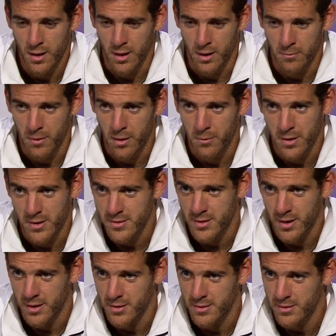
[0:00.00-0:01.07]
my best
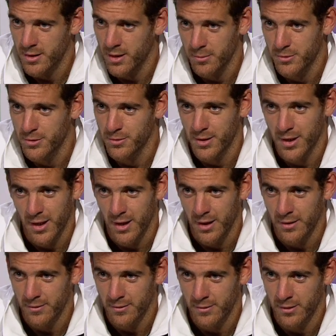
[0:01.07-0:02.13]
tennis came
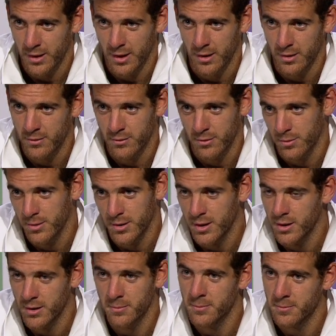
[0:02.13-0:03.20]
today to beat
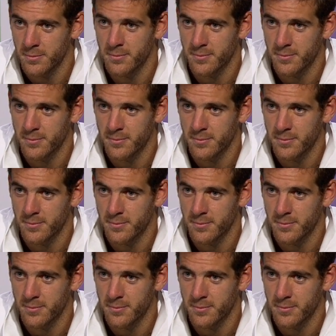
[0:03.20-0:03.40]
him.